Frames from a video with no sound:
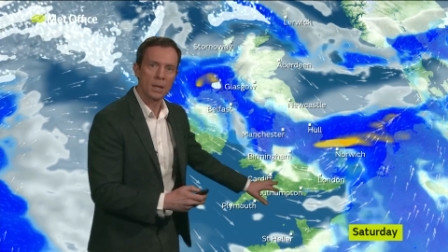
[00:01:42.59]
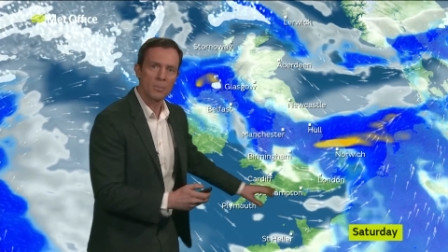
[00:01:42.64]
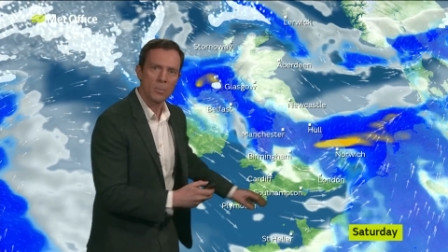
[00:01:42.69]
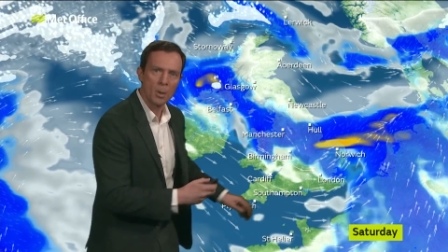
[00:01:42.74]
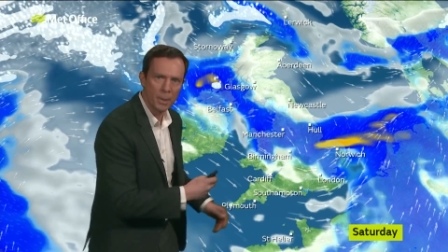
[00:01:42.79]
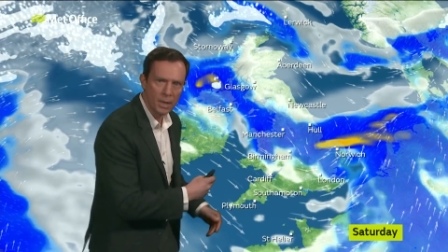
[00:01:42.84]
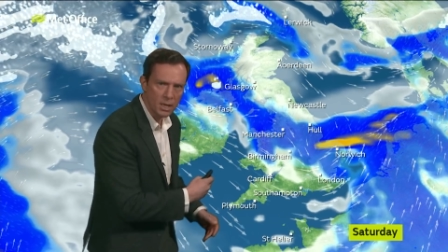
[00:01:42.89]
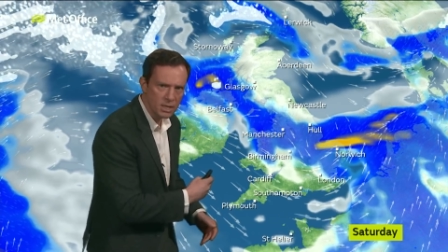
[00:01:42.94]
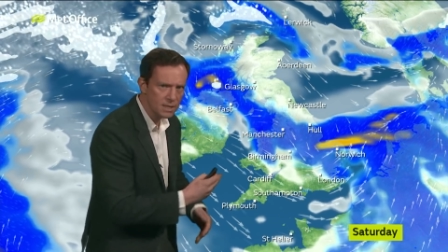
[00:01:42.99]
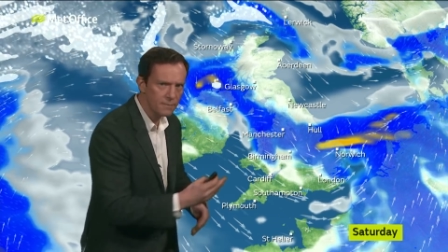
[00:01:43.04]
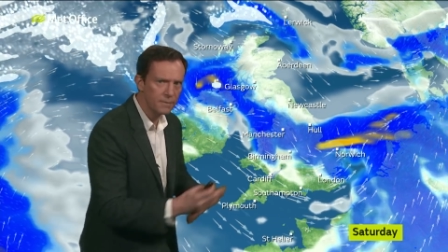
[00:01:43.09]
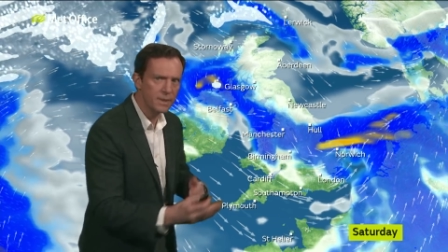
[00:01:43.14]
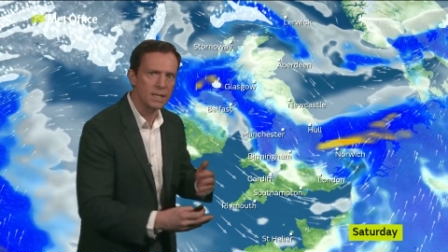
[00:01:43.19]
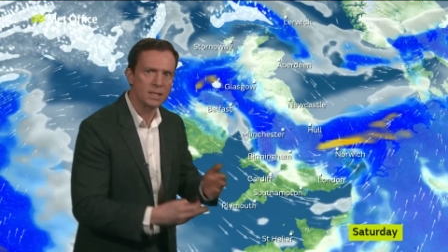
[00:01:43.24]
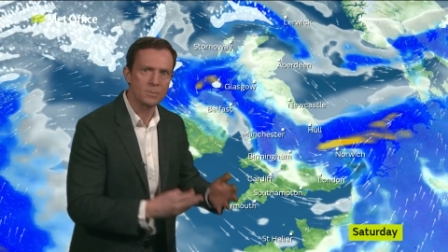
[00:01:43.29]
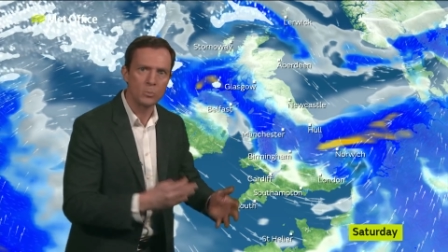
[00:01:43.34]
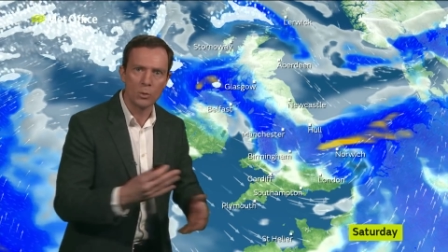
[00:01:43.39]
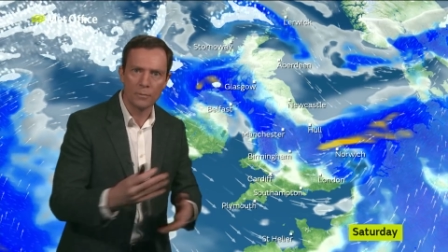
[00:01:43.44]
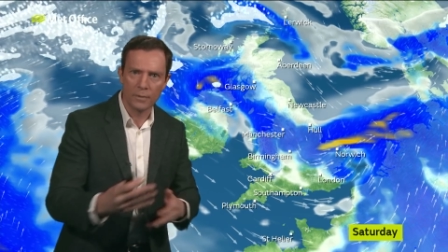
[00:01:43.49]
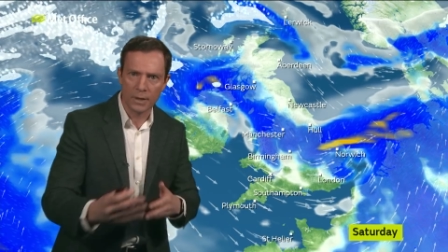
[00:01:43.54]
But because
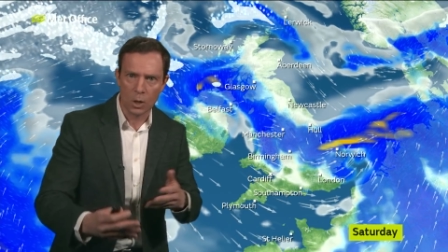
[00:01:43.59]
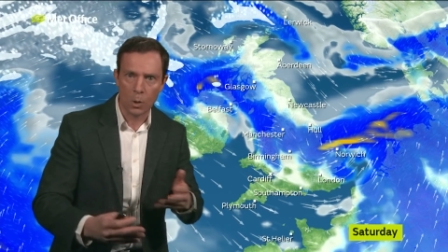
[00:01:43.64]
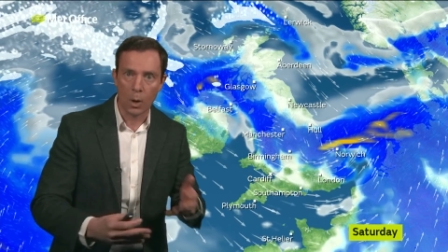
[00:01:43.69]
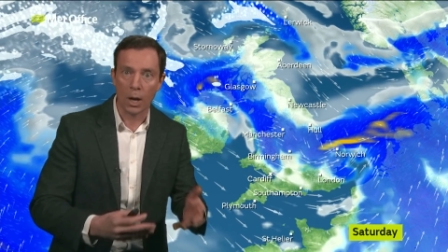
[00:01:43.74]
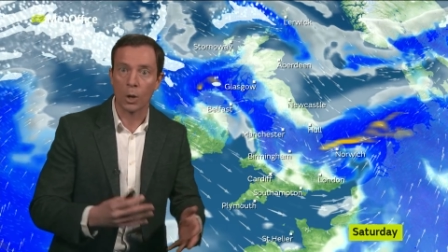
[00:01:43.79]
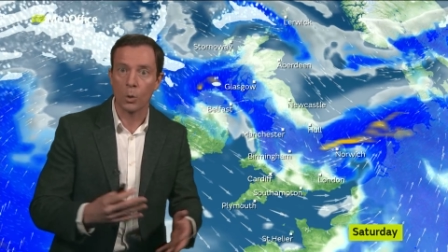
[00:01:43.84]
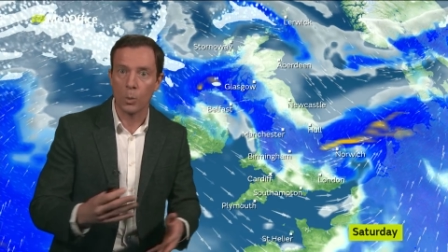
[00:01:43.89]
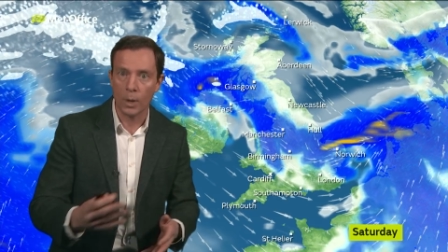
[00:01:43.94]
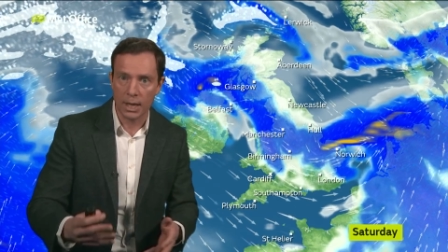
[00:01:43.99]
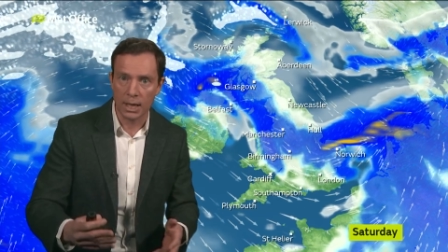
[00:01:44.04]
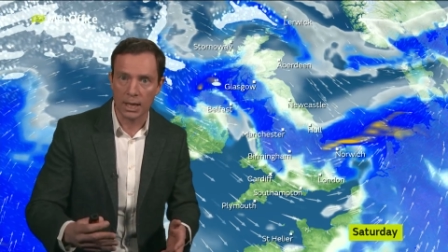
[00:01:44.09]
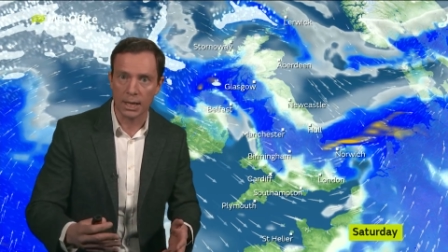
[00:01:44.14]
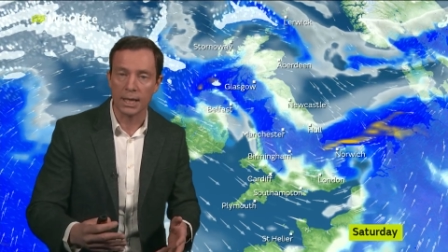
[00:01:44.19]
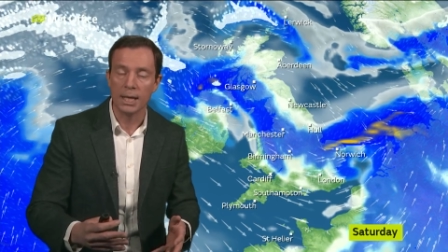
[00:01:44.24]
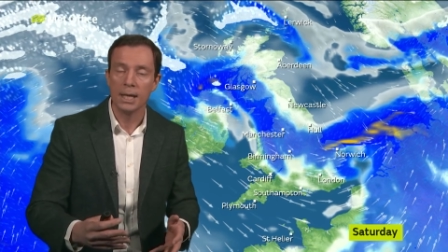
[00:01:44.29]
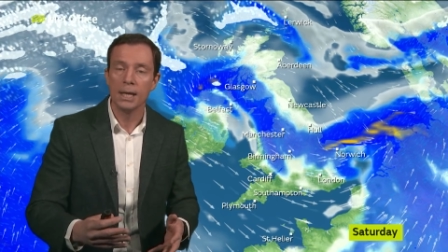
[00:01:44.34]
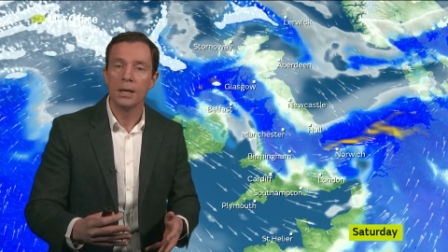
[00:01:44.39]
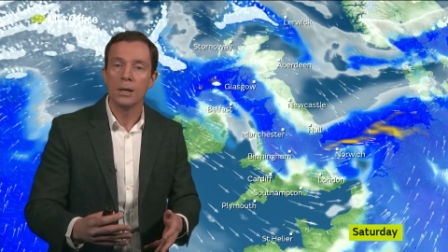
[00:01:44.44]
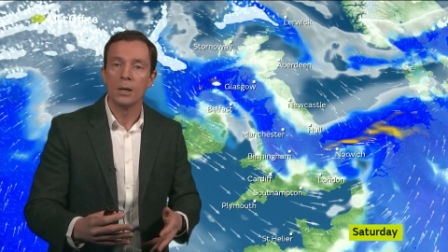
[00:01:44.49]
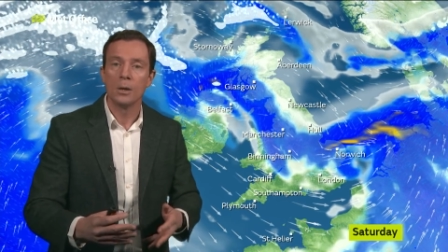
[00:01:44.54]
everything's moving quite quickly,
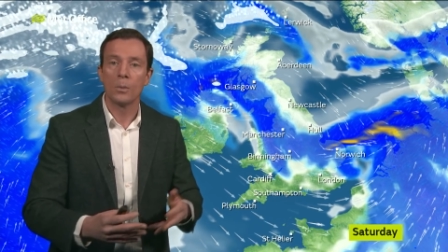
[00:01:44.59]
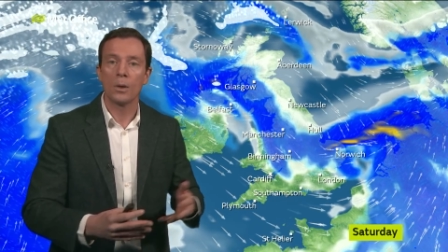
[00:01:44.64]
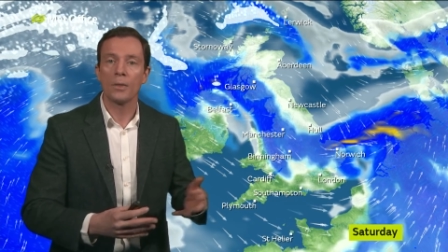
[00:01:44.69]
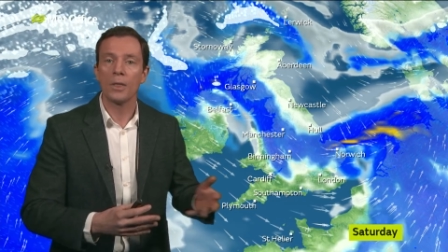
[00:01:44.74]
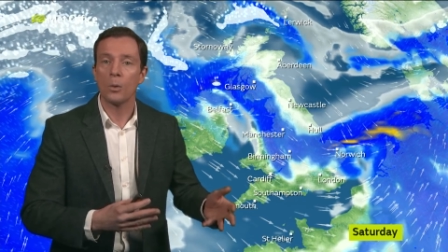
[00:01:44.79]
well,